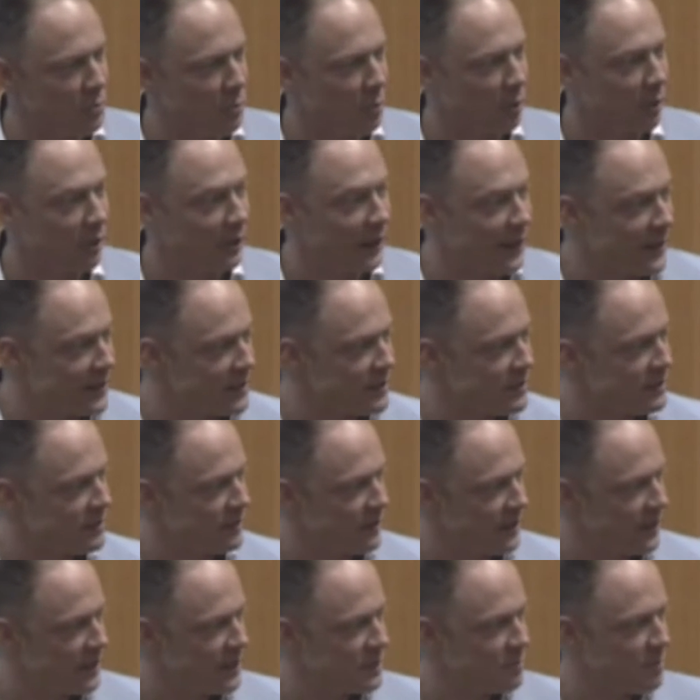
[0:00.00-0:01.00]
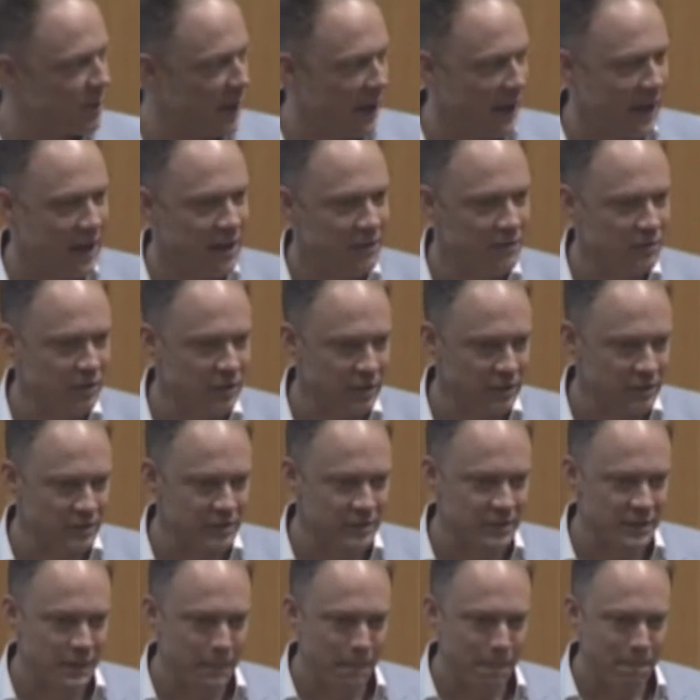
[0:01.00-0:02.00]
place these
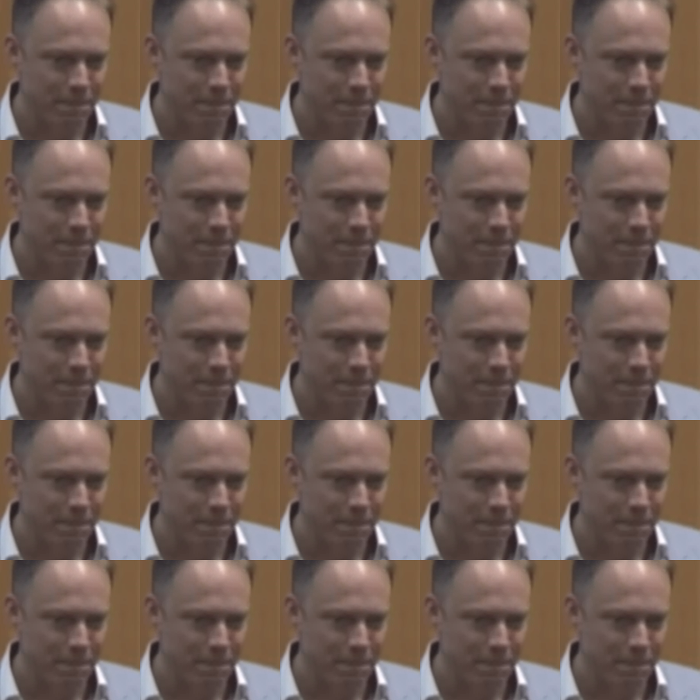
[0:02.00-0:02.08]
behaviors